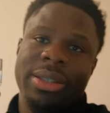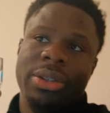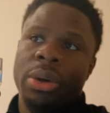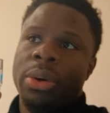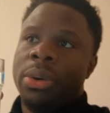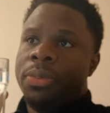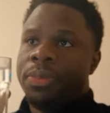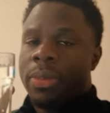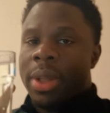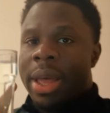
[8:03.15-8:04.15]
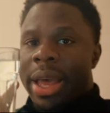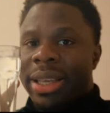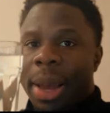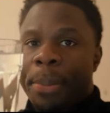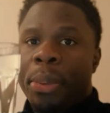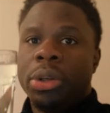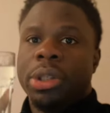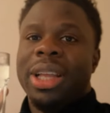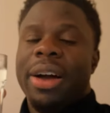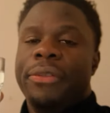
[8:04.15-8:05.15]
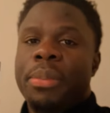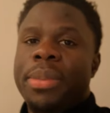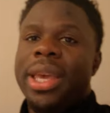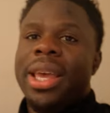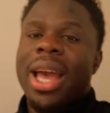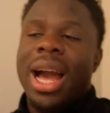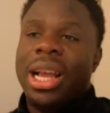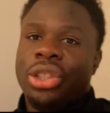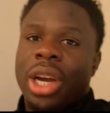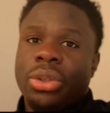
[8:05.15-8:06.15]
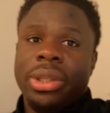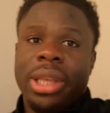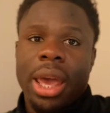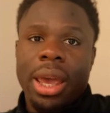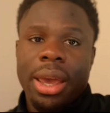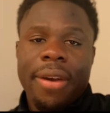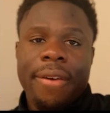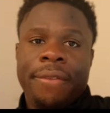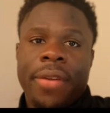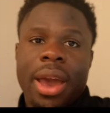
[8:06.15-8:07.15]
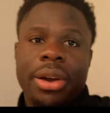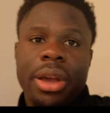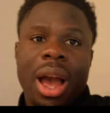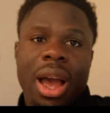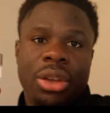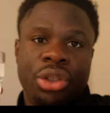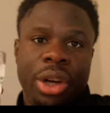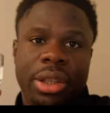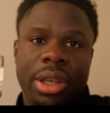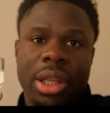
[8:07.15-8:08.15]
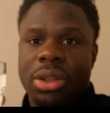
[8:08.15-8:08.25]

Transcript: So it's important that for me, I try to stay very hydrated.